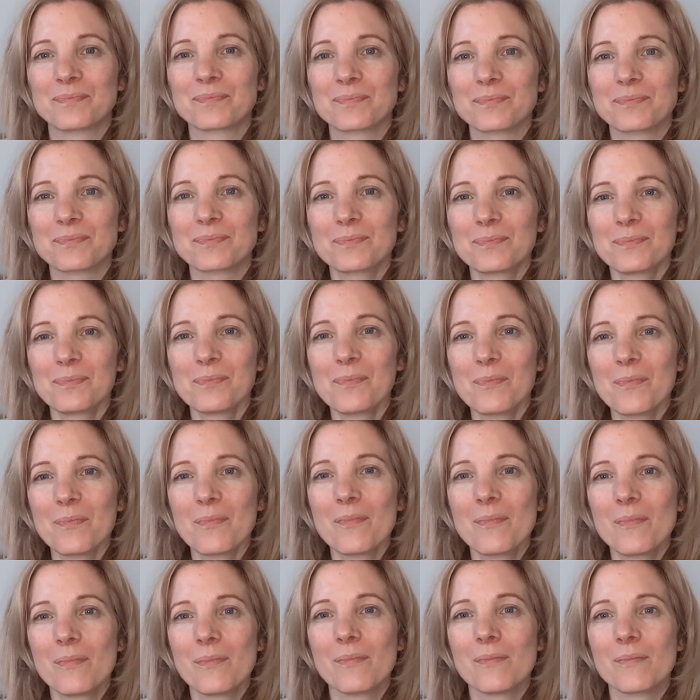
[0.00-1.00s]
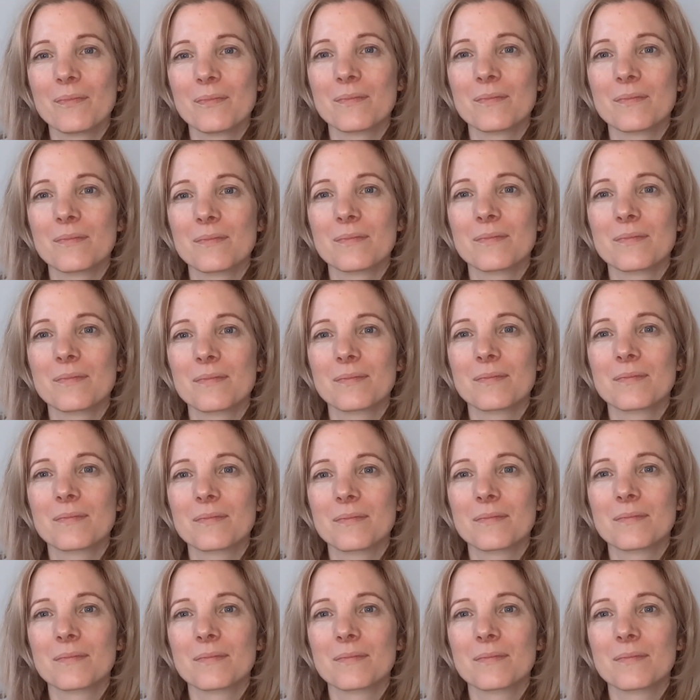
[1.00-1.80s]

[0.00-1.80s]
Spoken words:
(no one is talking)